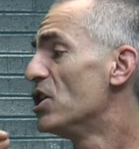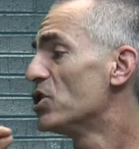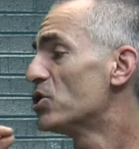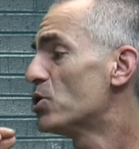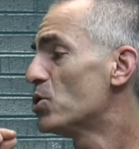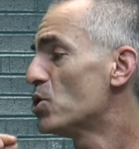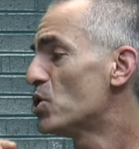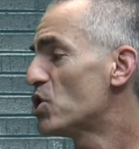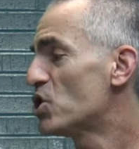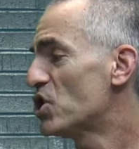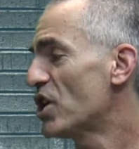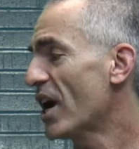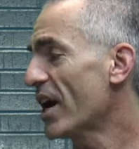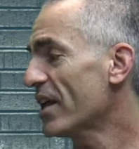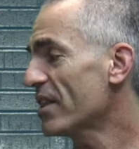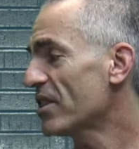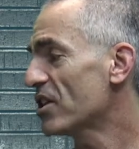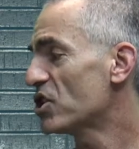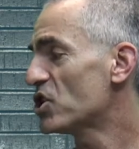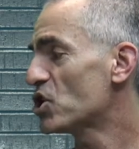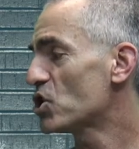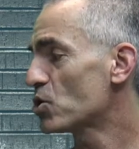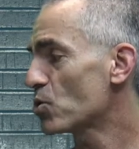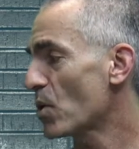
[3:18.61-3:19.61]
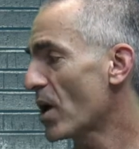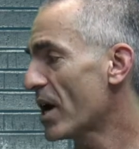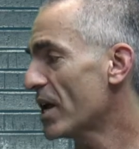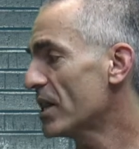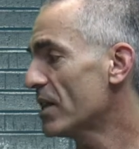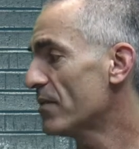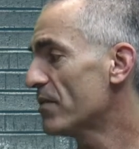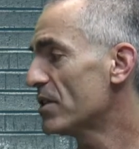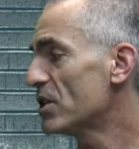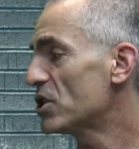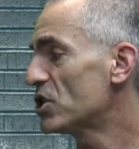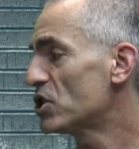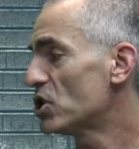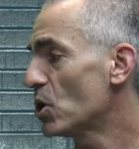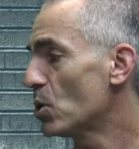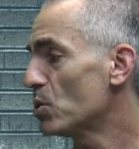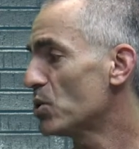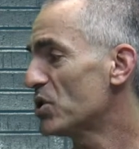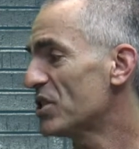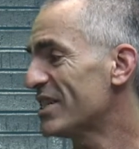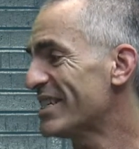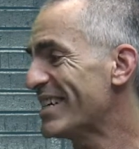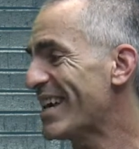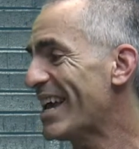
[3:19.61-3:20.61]
to check the strength of the
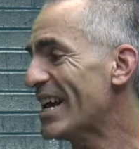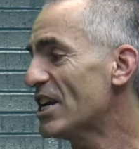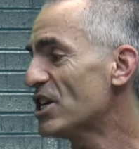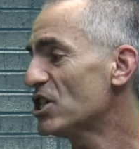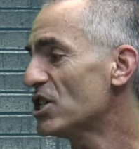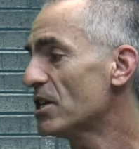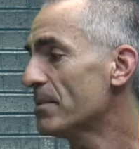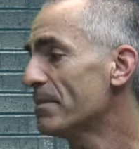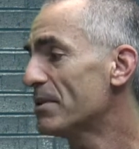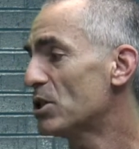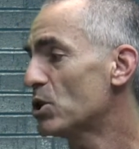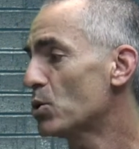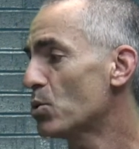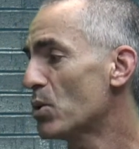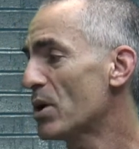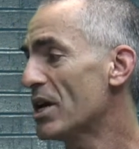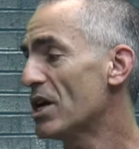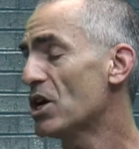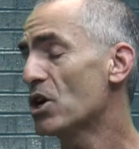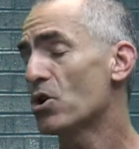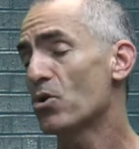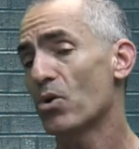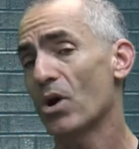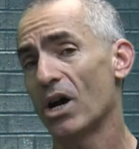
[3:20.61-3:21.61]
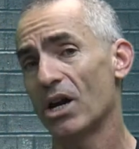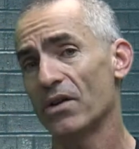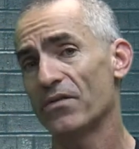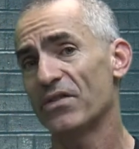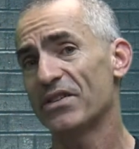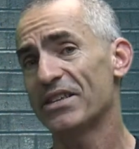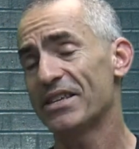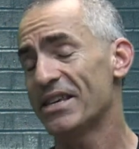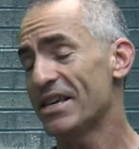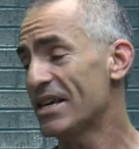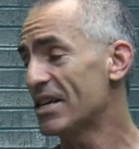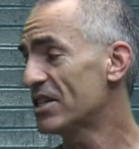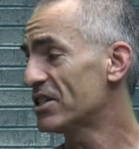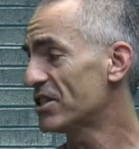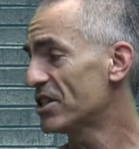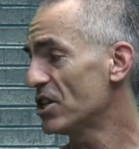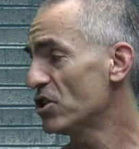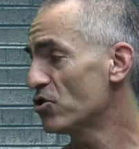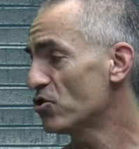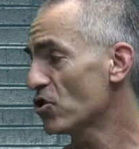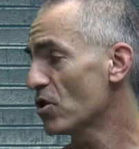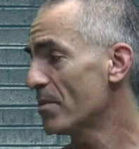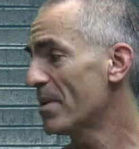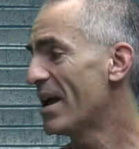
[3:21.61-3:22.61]
association between chronic fatigue
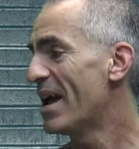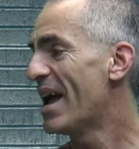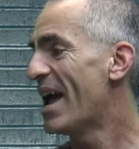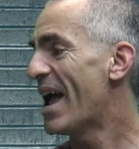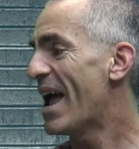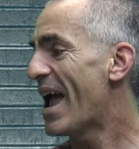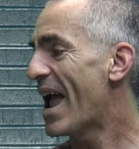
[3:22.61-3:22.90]
syndrome